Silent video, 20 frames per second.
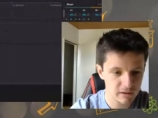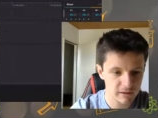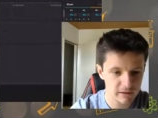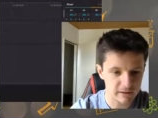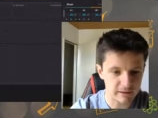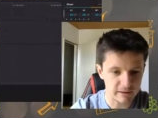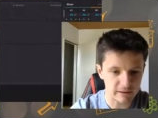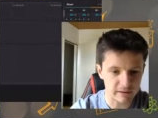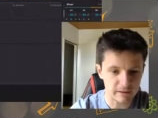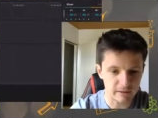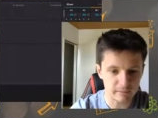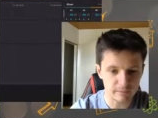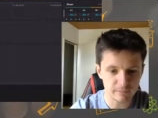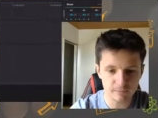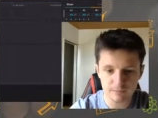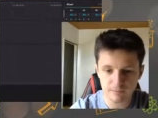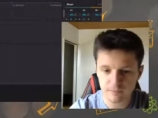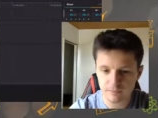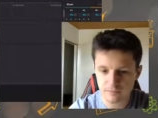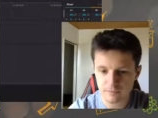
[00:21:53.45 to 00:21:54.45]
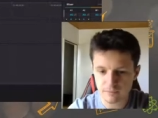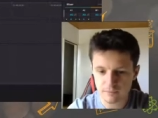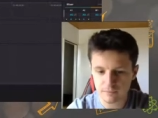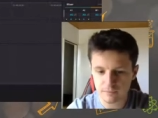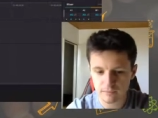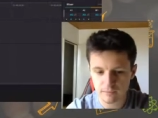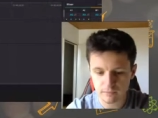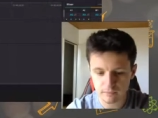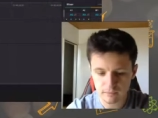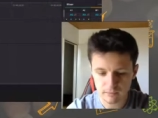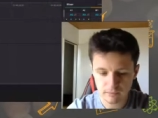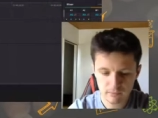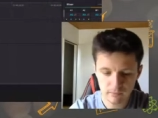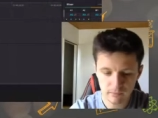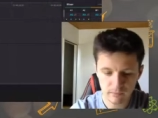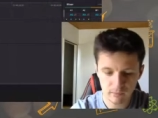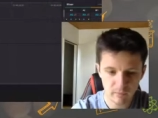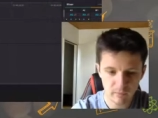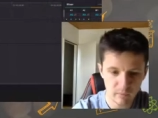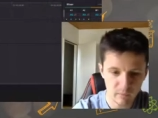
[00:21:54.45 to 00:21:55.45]
Um,
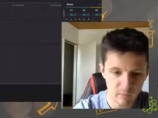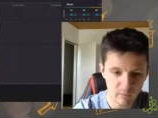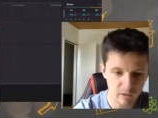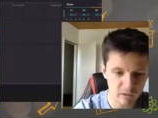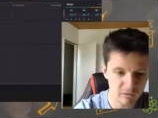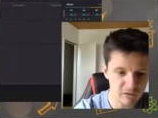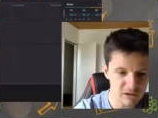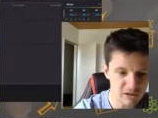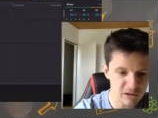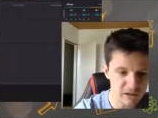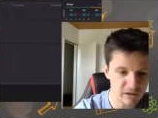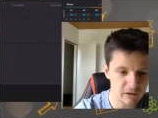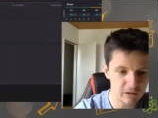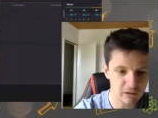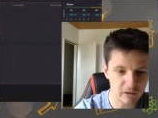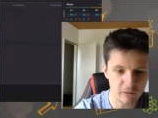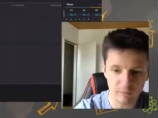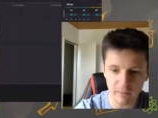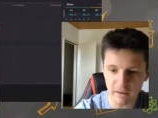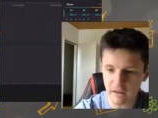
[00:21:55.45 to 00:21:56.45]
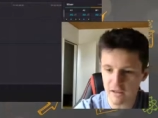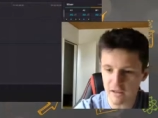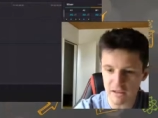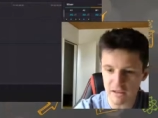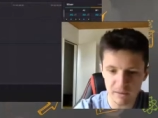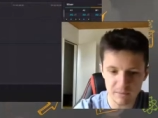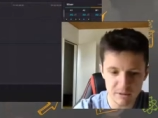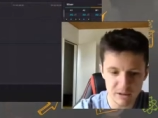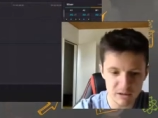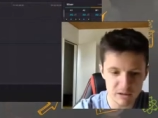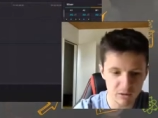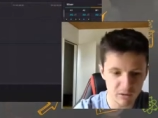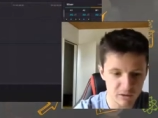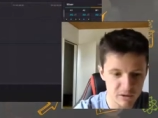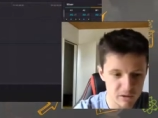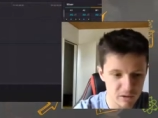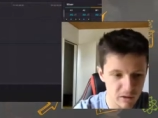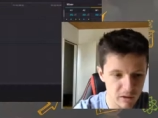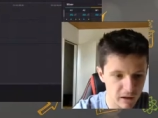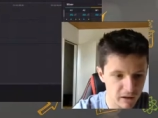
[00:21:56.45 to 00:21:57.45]
obviously, you can make these clips as long
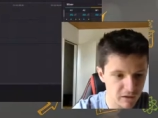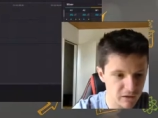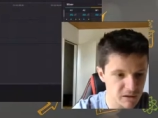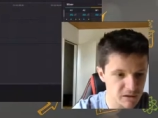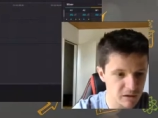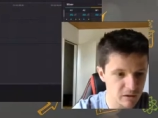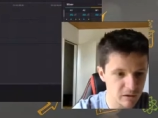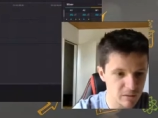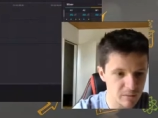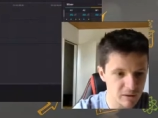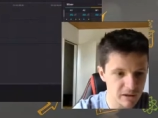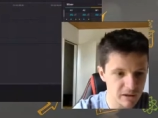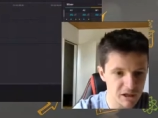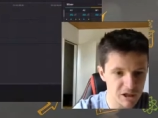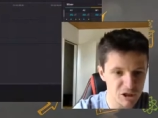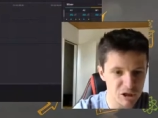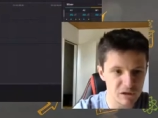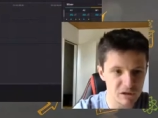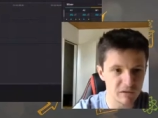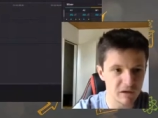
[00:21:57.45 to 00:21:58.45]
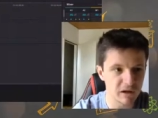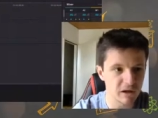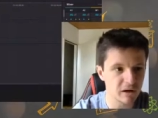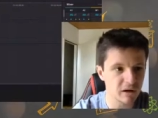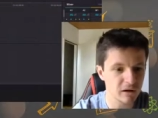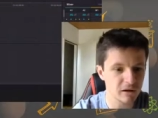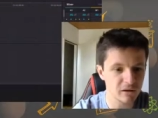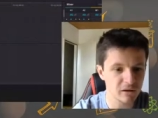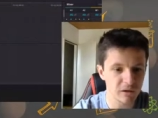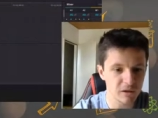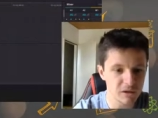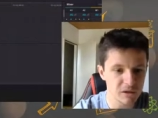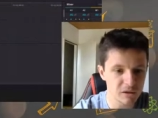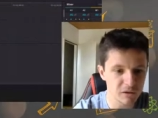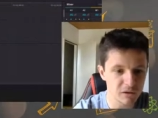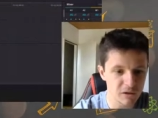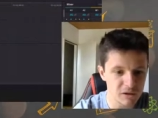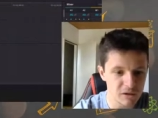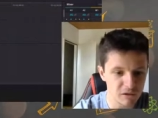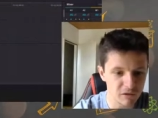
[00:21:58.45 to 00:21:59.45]
as you like. There's no limitations of any kind on this,
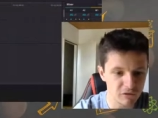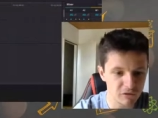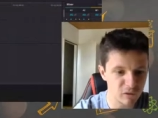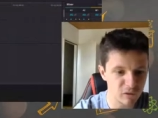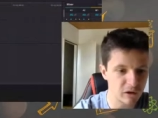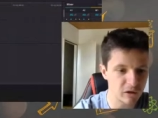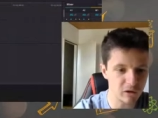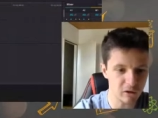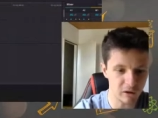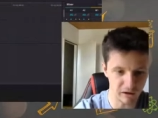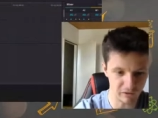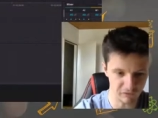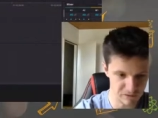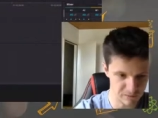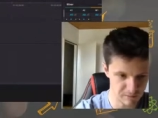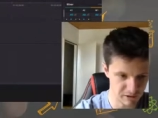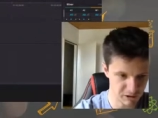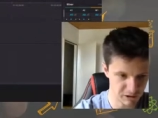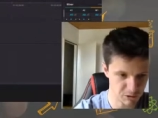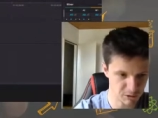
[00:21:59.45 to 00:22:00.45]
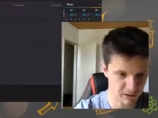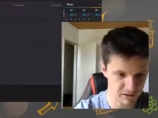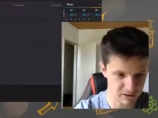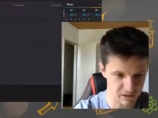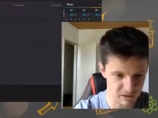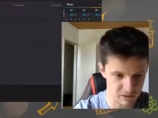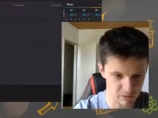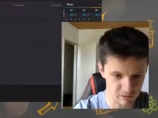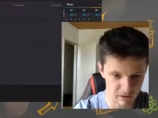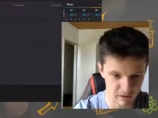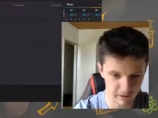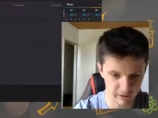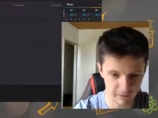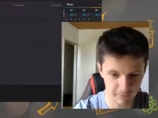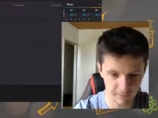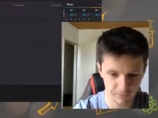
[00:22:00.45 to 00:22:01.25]
on this software. You can have as many tracks as you like.